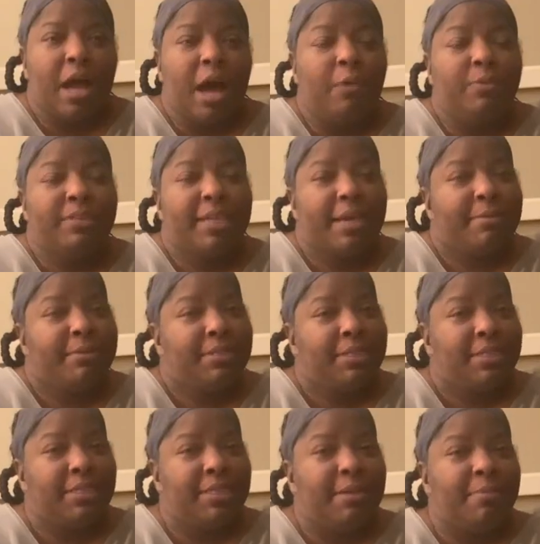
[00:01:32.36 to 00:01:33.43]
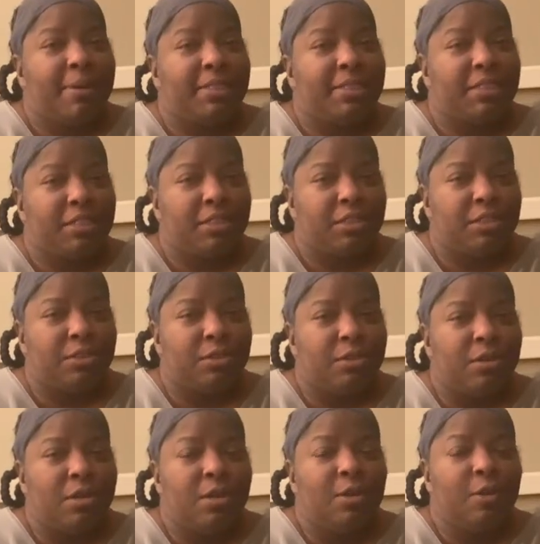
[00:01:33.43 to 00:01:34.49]
I was able to see my sister
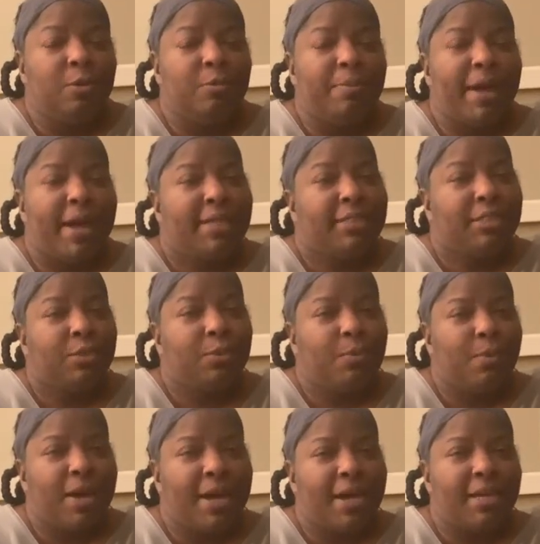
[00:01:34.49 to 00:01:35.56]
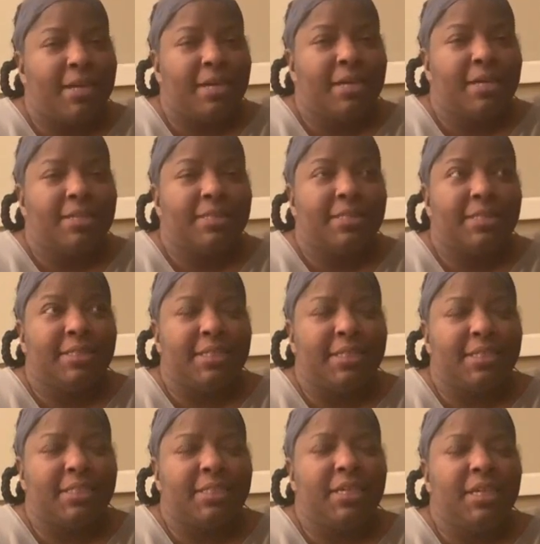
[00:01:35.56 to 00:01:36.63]
who passed away
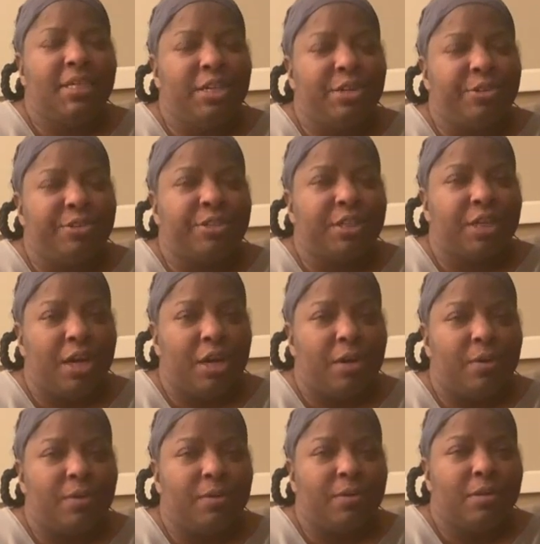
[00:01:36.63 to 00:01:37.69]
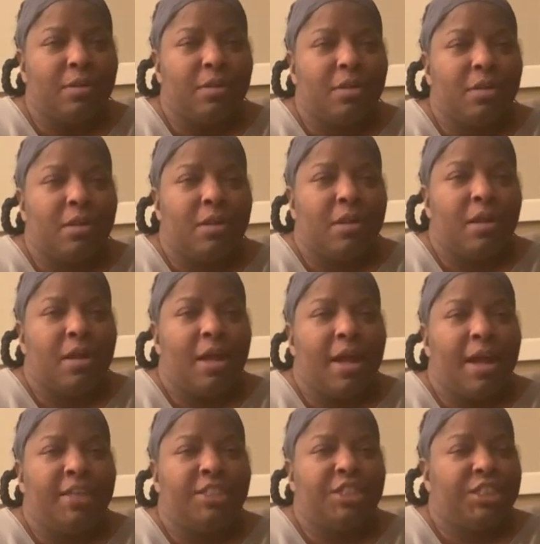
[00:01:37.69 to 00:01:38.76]
16 years ago,
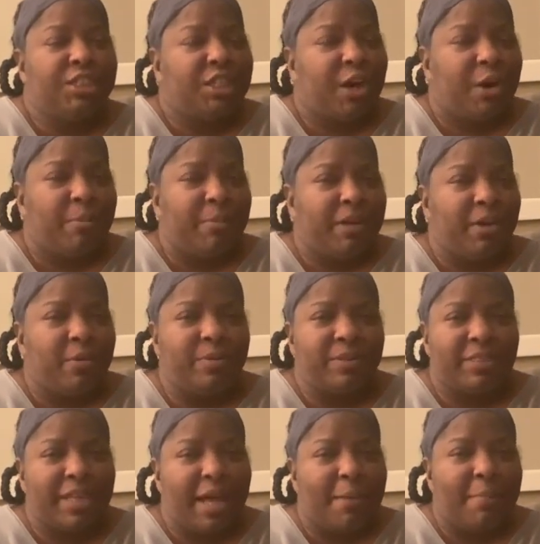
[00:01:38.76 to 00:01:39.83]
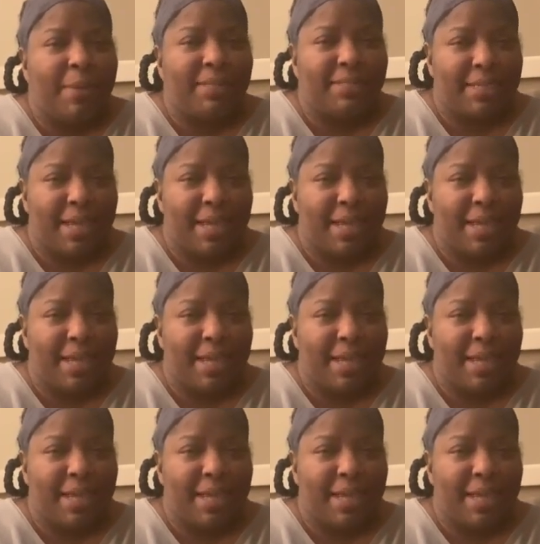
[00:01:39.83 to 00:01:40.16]
and she told me it was not my